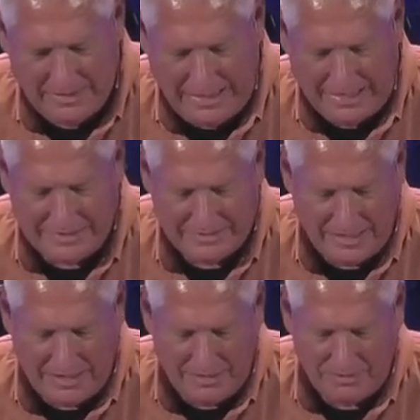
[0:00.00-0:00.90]
And
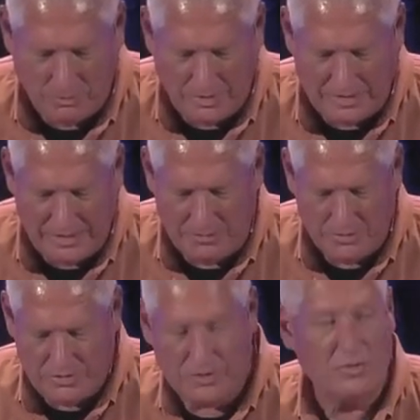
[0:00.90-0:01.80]
uh, what he
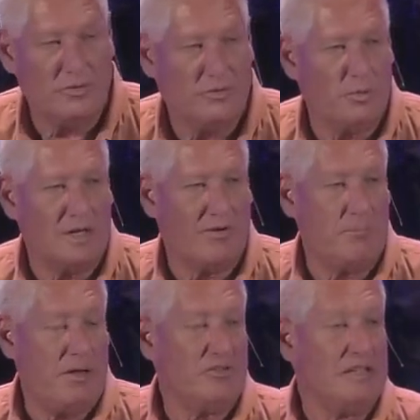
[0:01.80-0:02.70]
would do was one of our
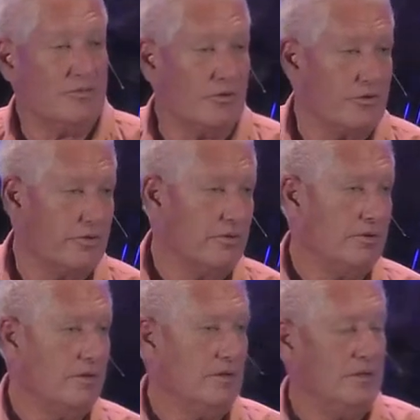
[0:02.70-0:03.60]
best givers
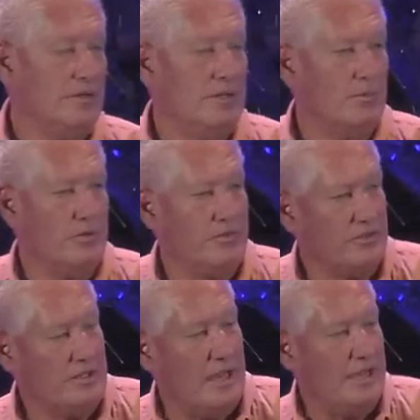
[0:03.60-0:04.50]
was
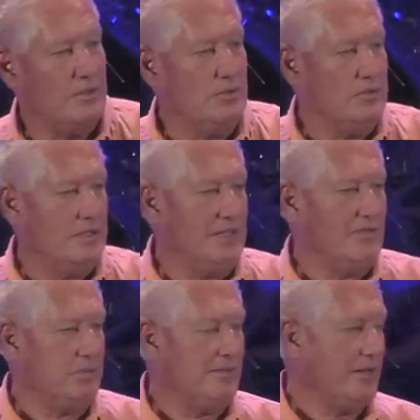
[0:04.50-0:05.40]
this guy who didn't
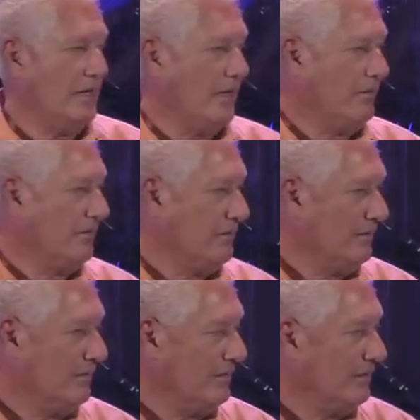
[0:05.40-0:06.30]
even believe in God.
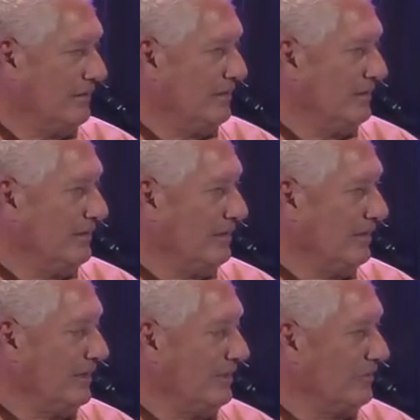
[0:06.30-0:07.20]

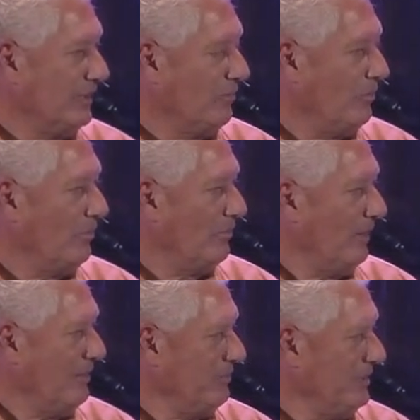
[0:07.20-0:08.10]
And you say, well,
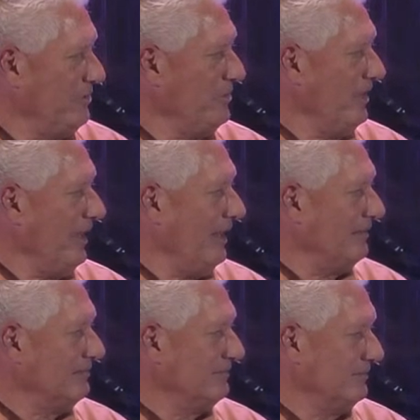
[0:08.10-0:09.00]
why would he do
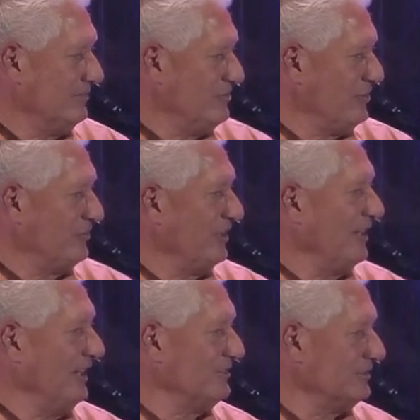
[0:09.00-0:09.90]
that? just in
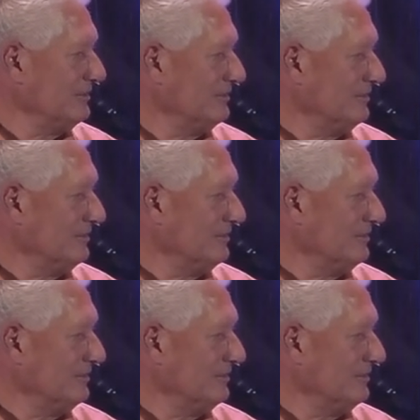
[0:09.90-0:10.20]
case.